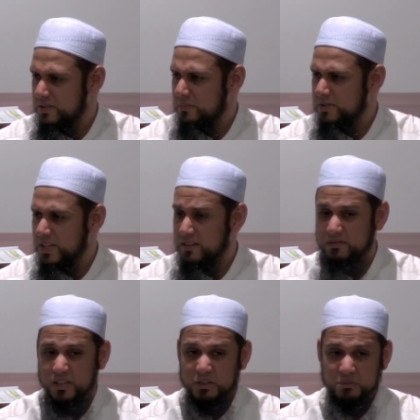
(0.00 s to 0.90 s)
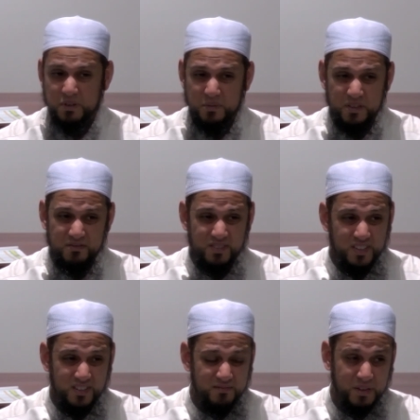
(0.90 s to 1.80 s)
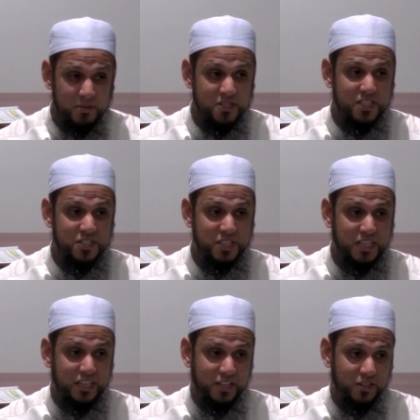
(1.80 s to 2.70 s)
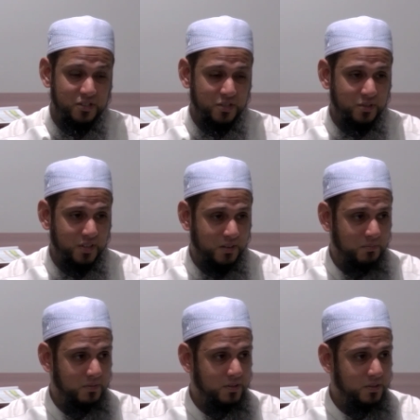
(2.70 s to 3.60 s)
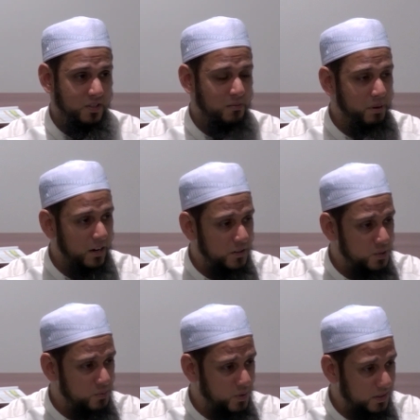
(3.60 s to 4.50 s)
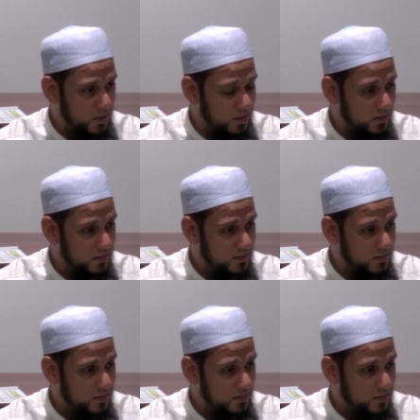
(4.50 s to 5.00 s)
Some say maybe 16 years it took him to compile this Muwatta.